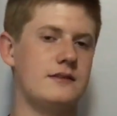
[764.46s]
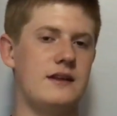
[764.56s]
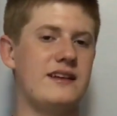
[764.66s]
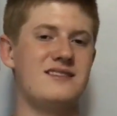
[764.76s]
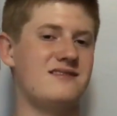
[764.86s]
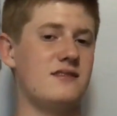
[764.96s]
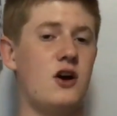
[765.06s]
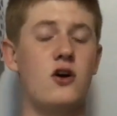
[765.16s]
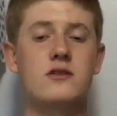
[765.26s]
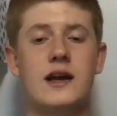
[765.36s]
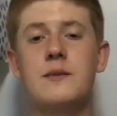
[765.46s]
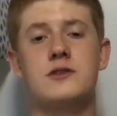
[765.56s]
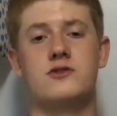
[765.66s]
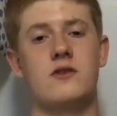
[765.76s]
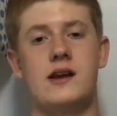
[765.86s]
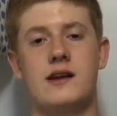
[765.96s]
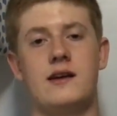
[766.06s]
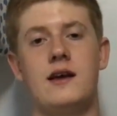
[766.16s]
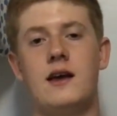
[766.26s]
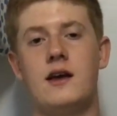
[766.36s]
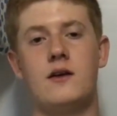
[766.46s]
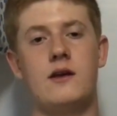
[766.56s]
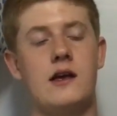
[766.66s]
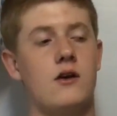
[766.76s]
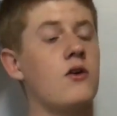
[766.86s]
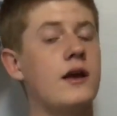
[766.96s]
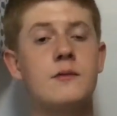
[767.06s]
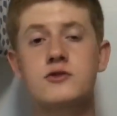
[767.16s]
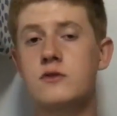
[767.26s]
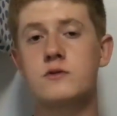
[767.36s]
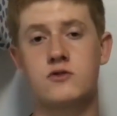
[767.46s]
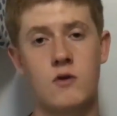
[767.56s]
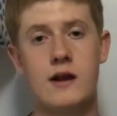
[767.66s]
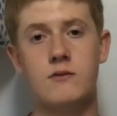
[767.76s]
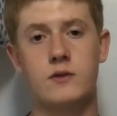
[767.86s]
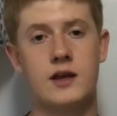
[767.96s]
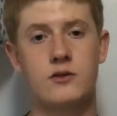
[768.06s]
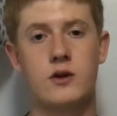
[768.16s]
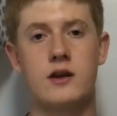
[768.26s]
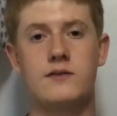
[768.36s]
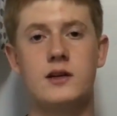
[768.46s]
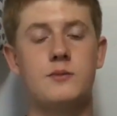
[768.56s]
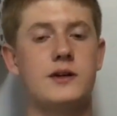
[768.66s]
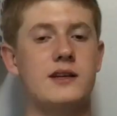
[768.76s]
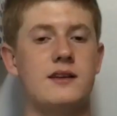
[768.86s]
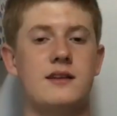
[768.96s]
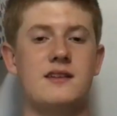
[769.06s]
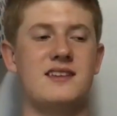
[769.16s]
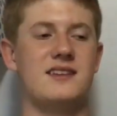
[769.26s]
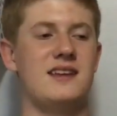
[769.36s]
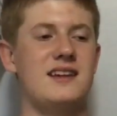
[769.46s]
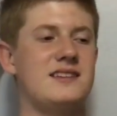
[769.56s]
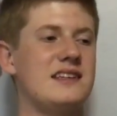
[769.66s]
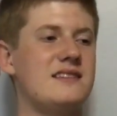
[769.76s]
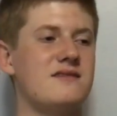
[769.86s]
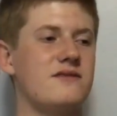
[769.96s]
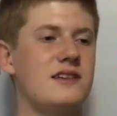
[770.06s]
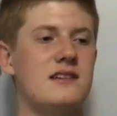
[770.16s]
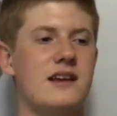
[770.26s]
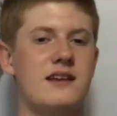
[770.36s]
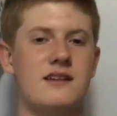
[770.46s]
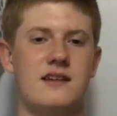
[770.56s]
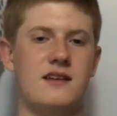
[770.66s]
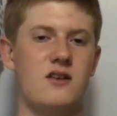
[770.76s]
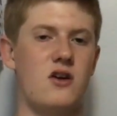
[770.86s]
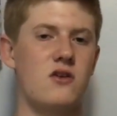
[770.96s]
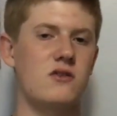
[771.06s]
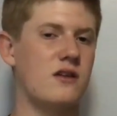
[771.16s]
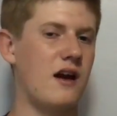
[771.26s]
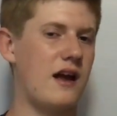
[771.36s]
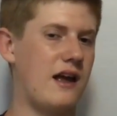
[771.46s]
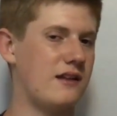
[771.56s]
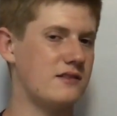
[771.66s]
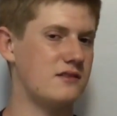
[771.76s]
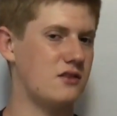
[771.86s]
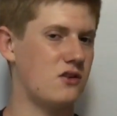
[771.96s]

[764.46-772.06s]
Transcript: and her chemistry was great with Henry Cavill, but it didn't feel like her and